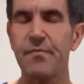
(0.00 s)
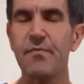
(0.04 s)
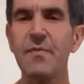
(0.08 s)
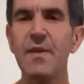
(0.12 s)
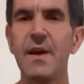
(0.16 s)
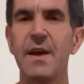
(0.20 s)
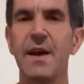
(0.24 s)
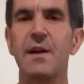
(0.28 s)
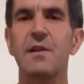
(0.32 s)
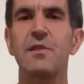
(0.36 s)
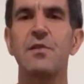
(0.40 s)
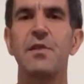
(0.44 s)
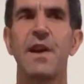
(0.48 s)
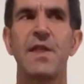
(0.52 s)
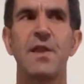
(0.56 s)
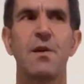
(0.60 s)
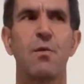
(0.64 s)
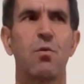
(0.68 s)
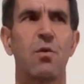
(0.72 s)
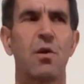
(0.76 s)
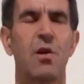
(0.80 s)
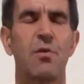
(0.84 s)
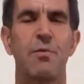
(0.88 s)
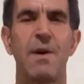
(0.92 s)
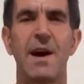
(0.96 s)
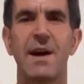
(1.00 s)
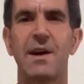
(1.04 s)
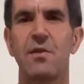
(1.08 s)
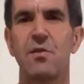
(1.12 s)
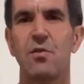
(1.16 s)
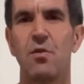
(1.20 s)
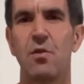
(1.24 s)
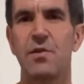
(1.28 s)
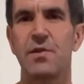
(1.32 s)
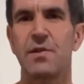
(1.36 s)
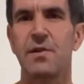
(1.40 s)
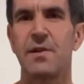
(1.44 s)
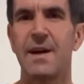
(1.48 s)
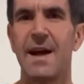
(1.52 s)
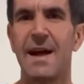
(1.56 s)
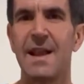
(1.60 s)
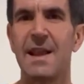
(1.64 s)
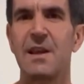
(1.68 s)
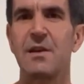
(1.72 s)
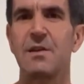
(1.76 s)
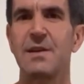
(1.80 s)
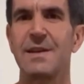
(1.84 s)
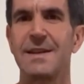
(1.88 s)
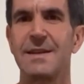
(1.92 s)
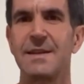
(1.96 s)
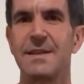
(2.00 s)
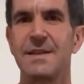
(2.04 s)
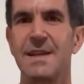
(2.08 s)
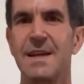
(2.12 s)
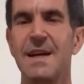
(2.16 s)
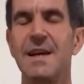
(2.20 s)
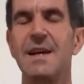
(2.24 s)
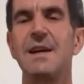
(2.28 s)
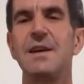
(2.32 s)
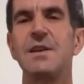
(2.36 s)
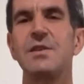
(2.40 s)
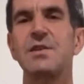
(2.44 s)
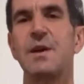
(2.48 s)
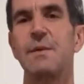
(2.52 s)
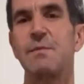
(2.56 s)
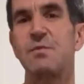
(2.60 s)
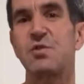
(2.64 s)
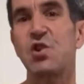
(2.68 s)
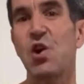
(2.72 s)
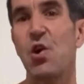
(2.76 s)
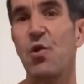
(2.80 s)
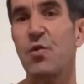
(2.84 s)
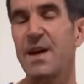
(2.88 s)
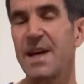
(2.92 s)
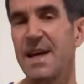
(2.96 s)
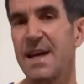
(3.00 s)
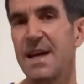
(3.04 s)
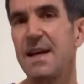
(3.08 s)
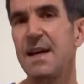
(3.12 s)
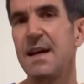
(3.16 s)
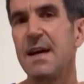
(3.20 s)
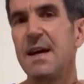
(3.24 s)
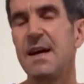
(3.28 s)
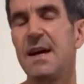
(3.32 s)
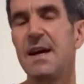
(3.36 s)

including the world record holder, Eliud Kipchoge.